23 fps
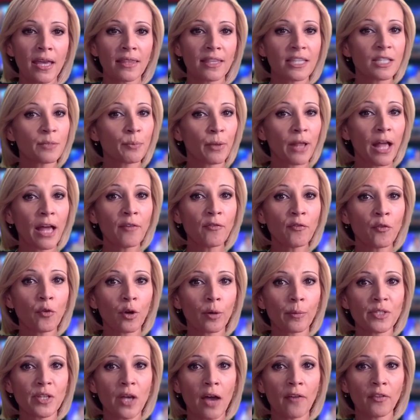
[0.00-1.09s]
This
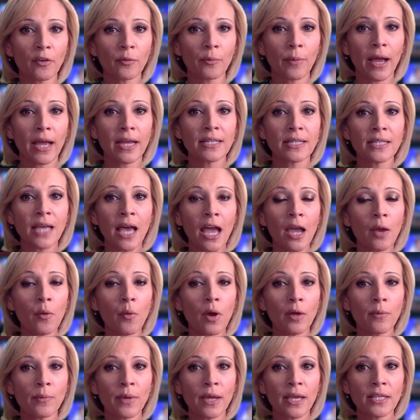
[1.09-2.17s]
platform is offered by
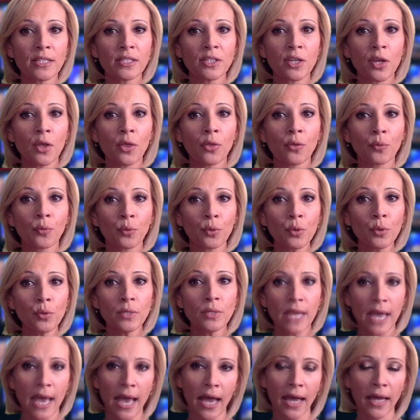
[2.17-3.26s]
Taiwan-based
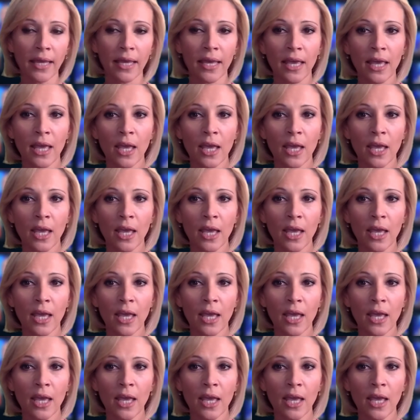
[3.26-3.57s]
ThruTech,